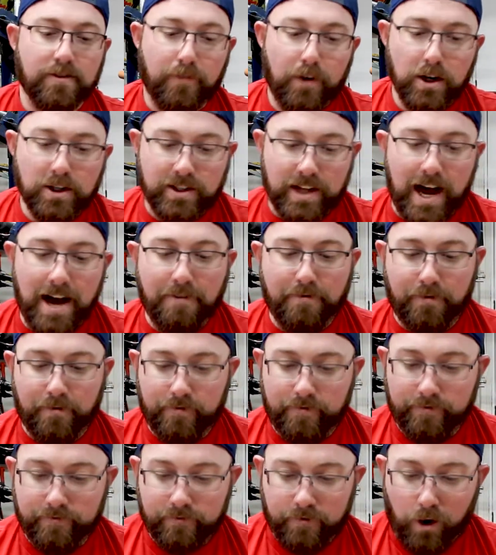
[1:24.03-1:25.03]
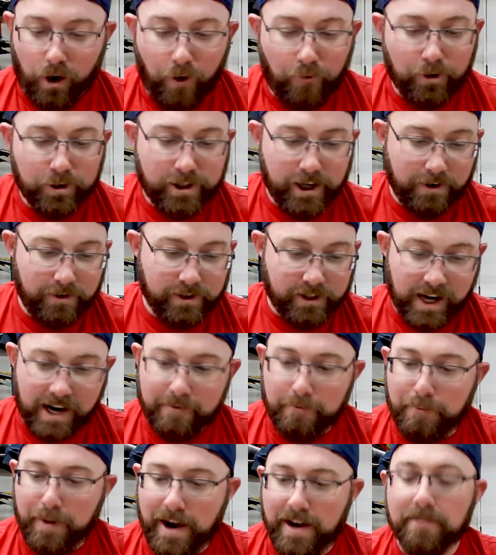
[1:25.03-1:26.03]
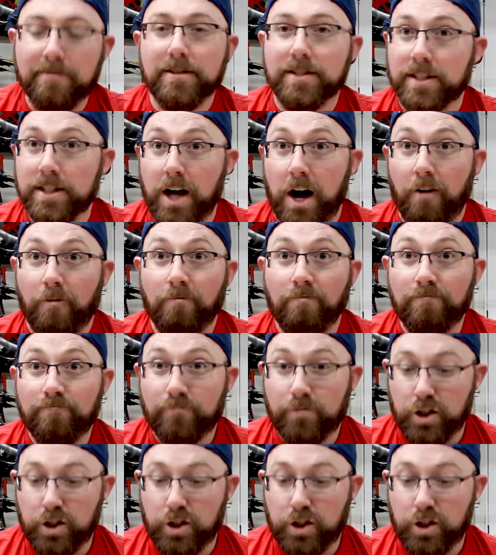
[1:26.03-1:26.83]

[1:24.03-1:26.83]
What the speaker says: First off, oval chainring is kind of a pain to install.